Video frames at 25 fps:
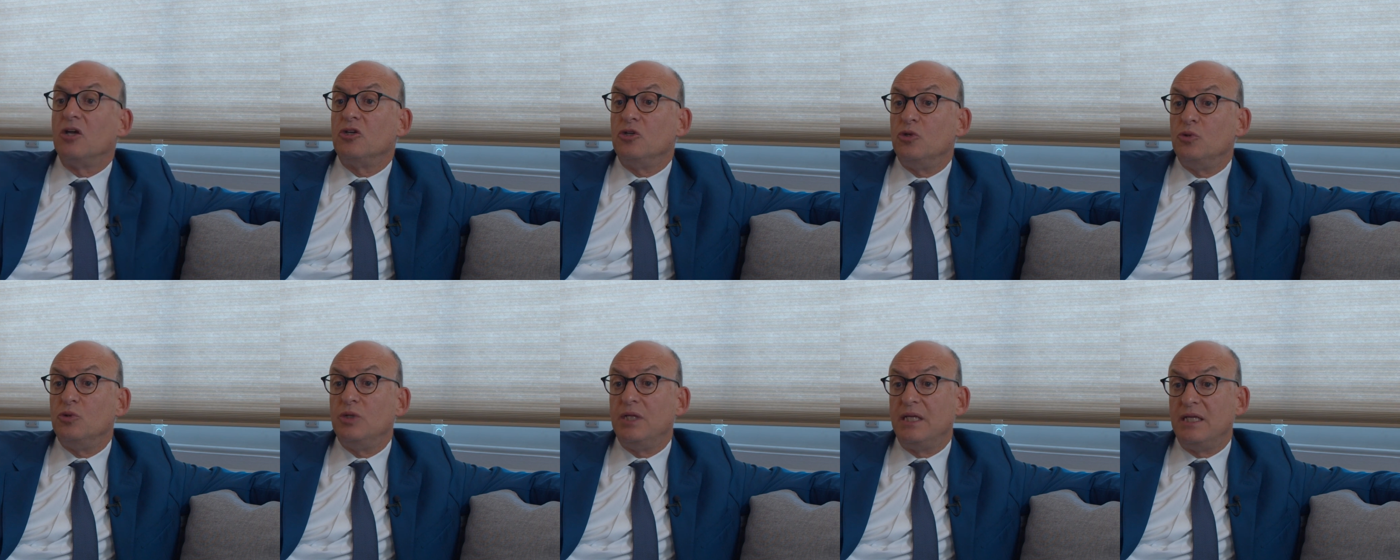
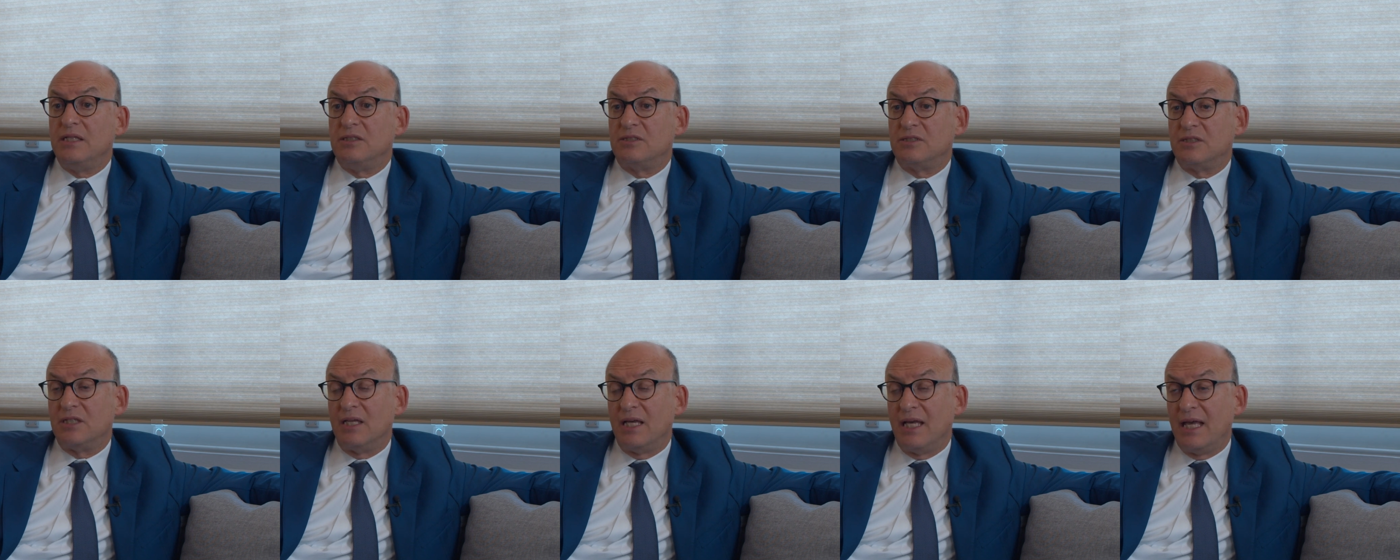you
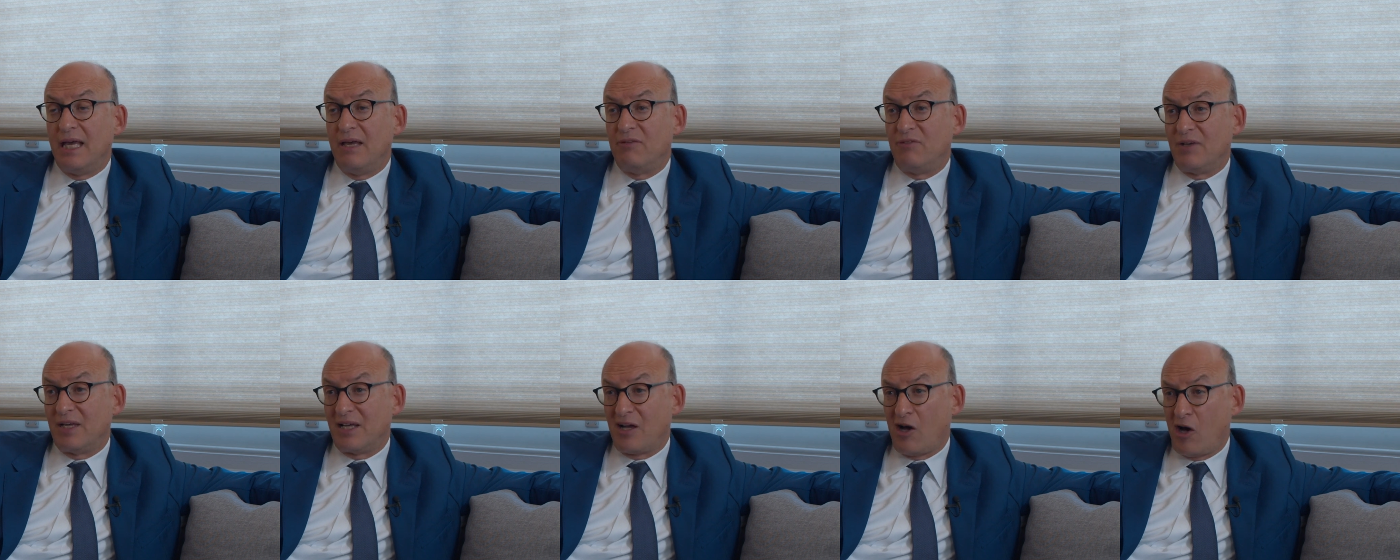need,
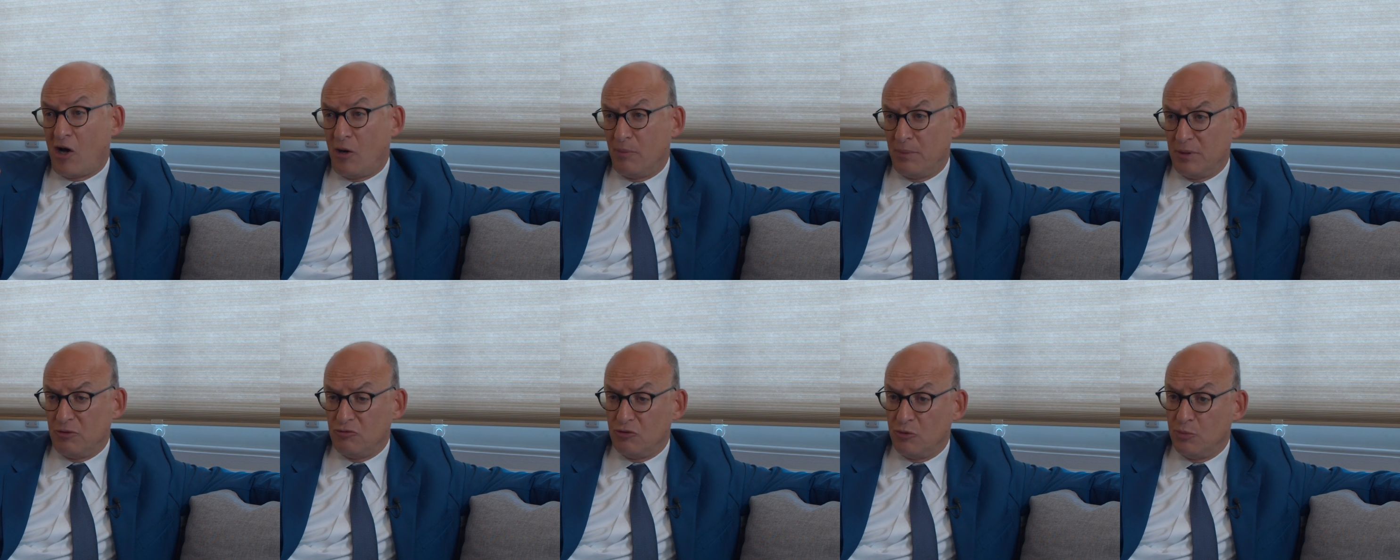if it
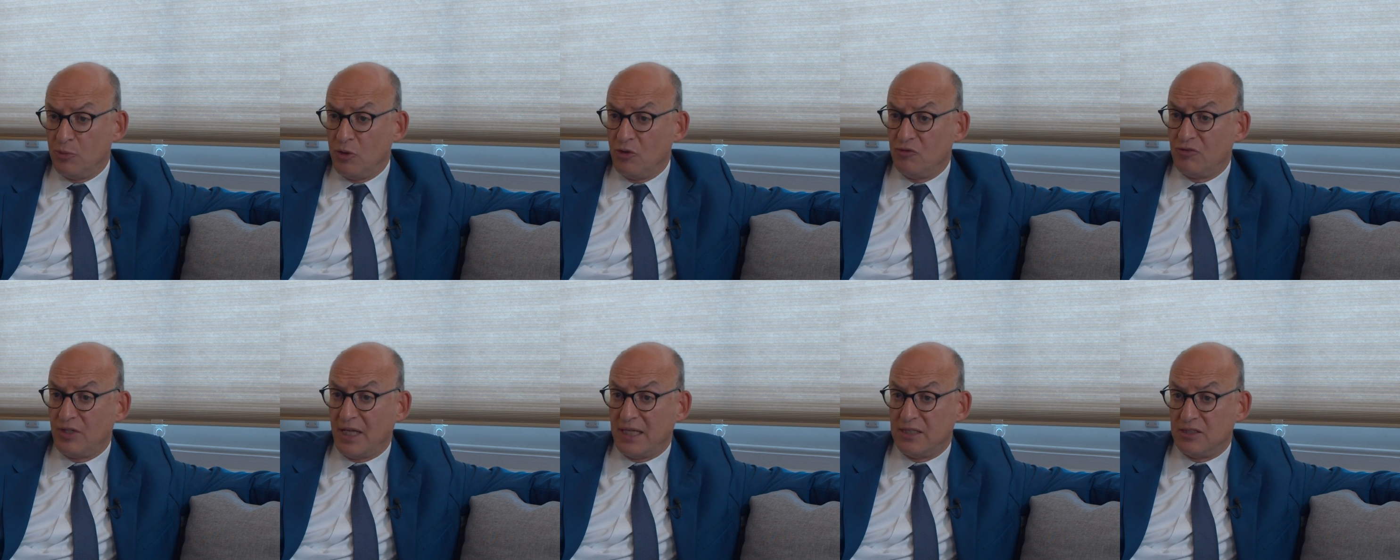can't be
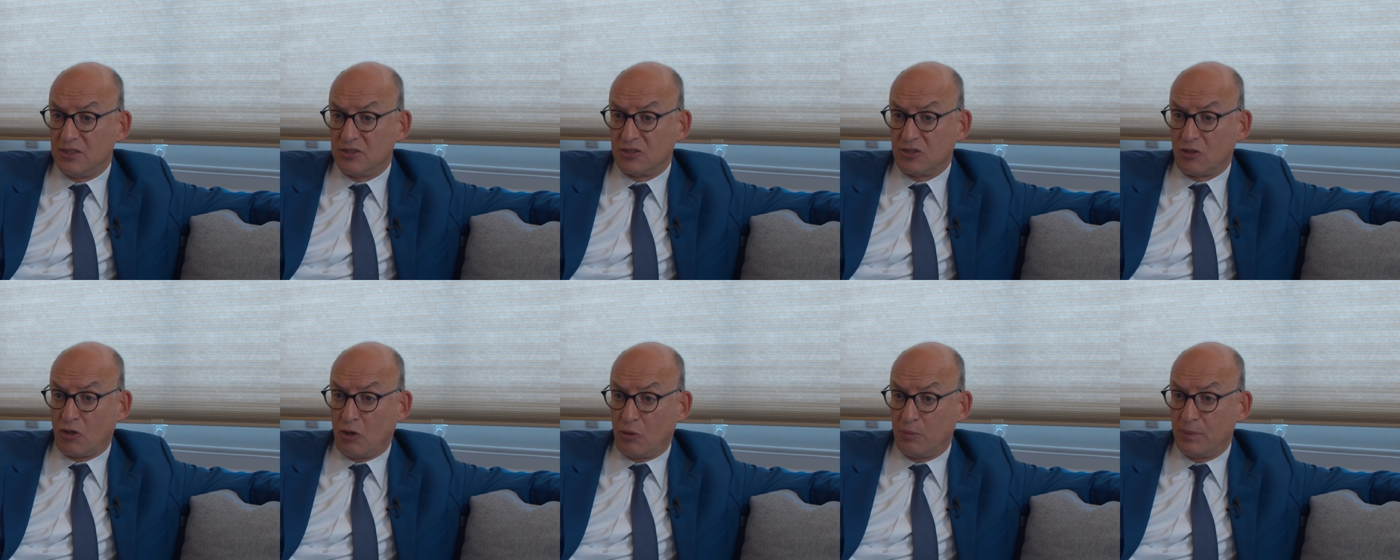removed
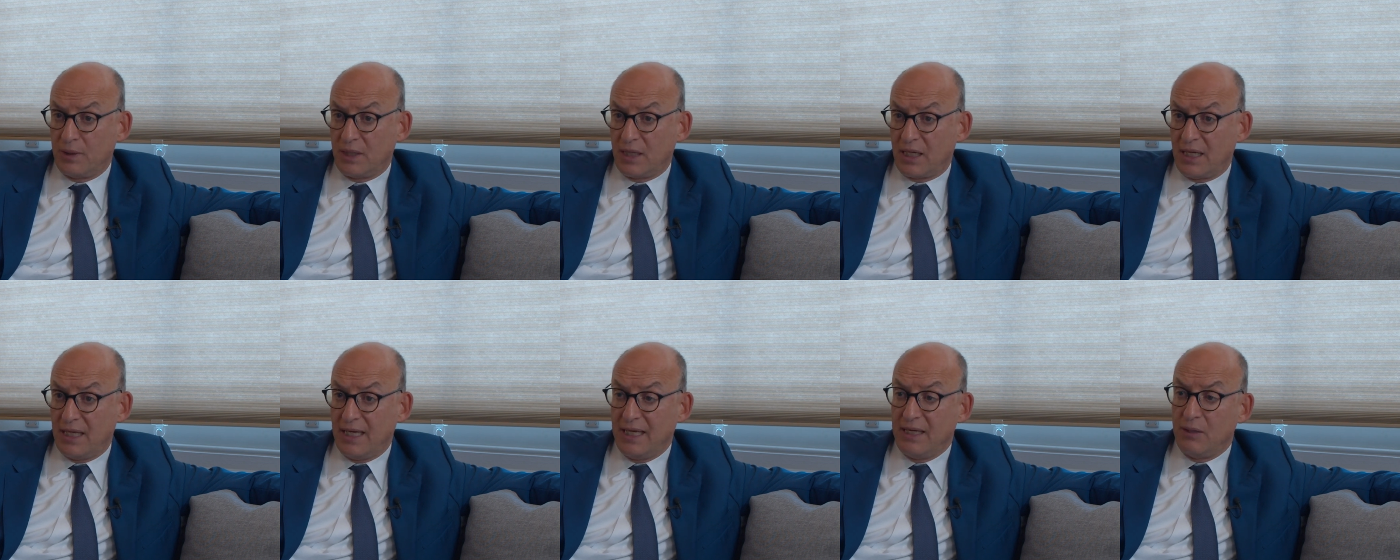
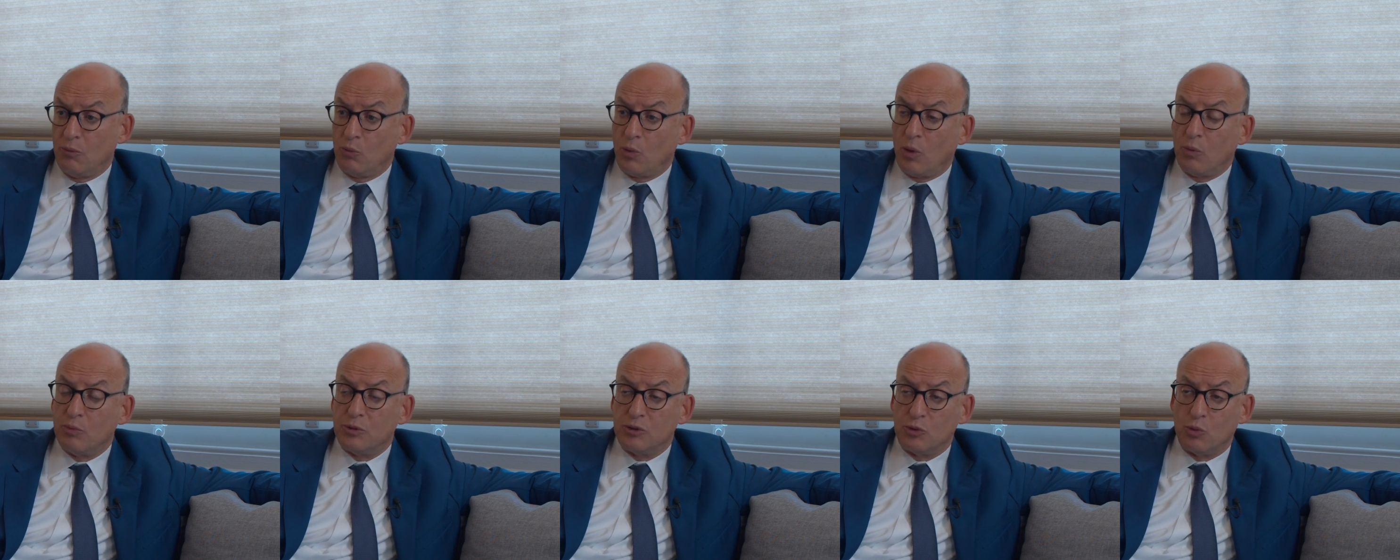endoscopically,
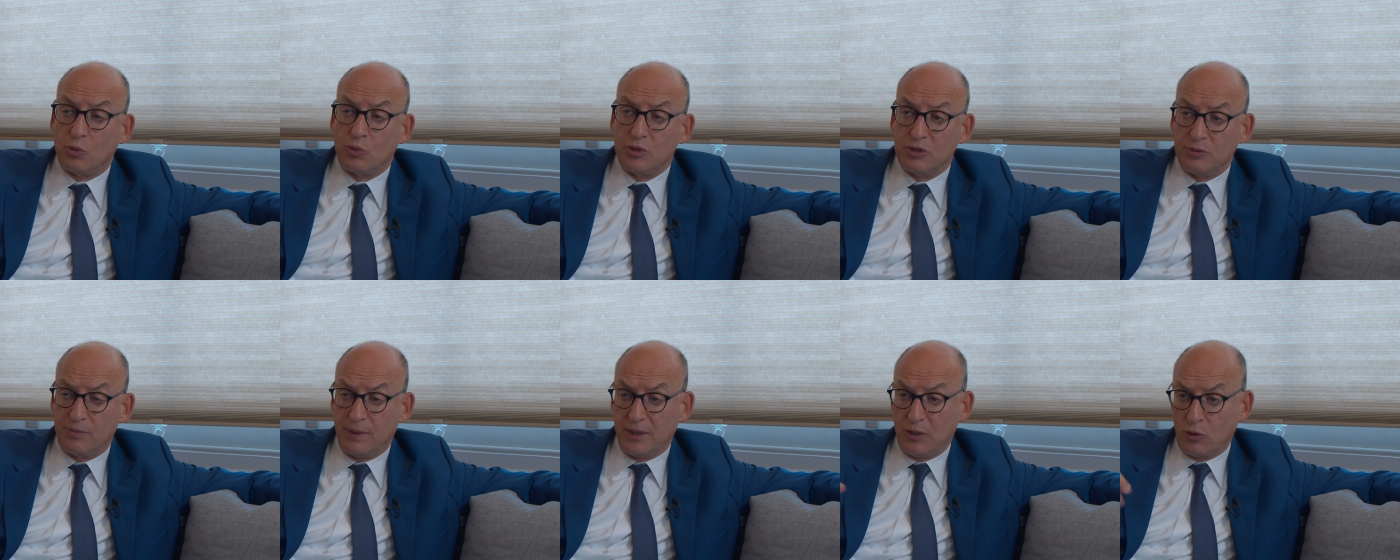and one would
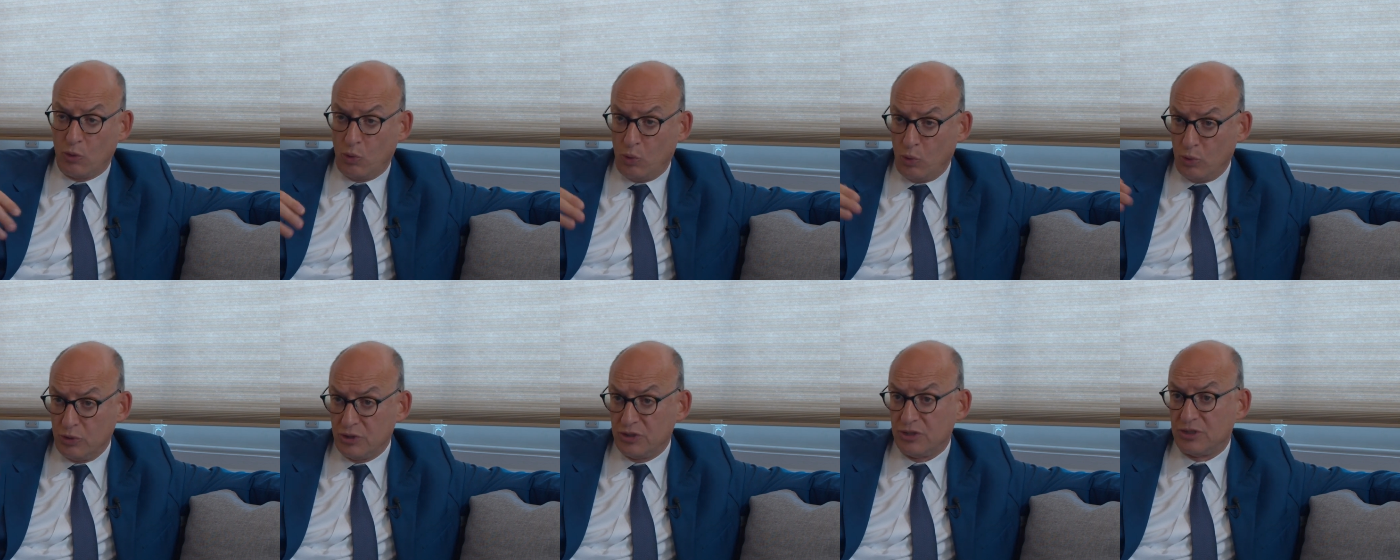always be
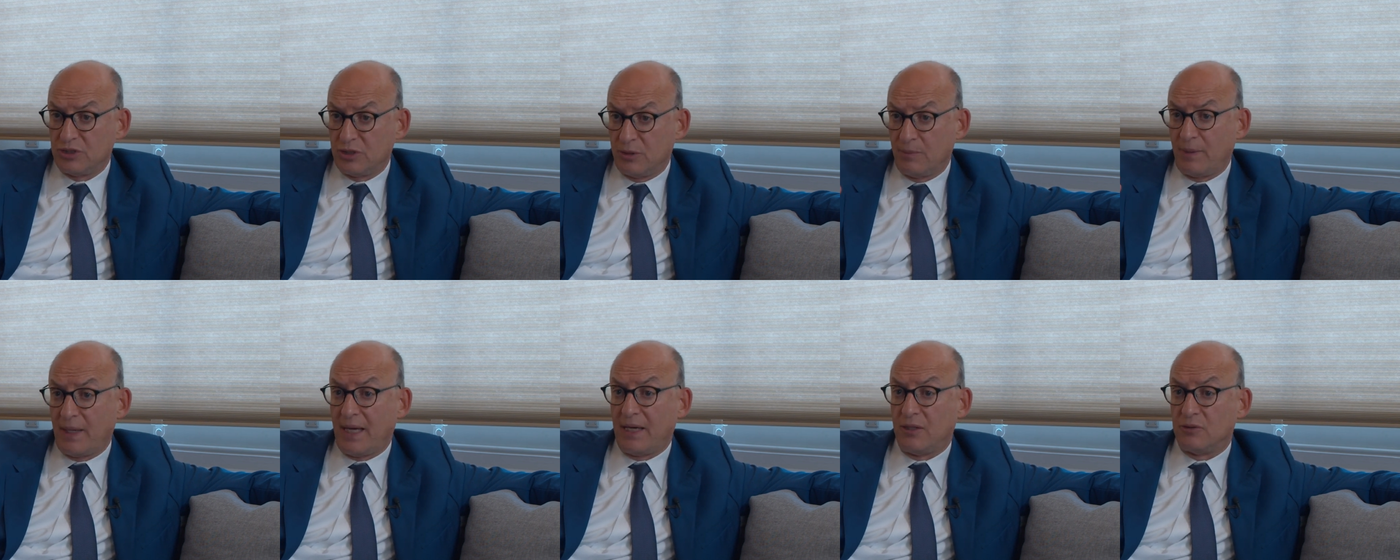cautious
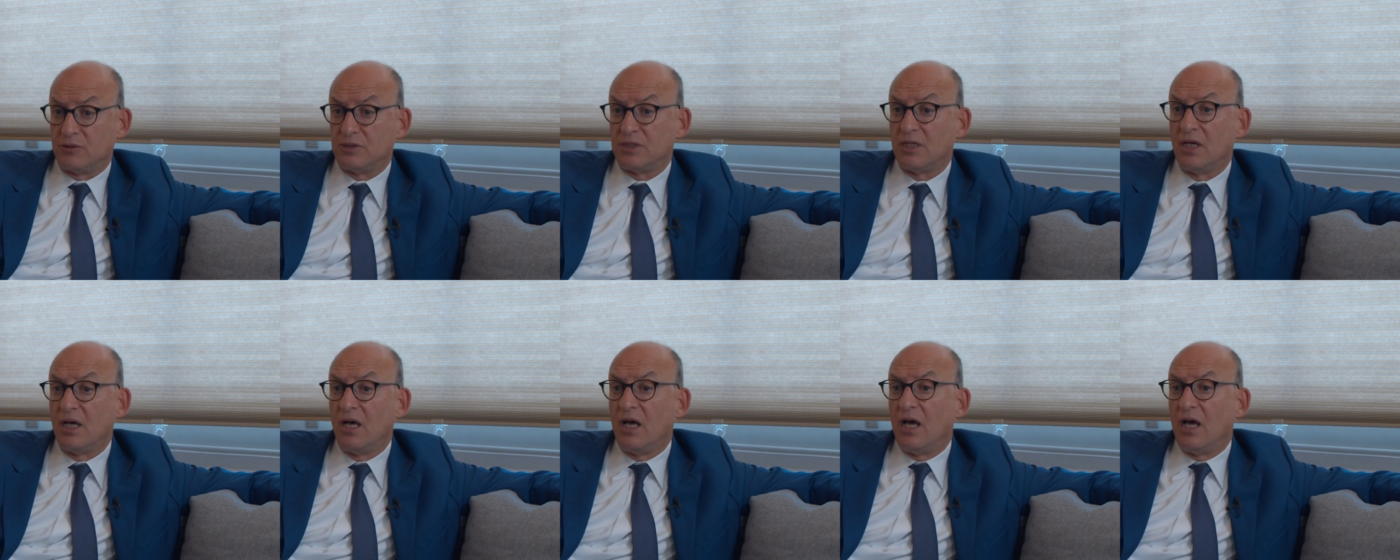about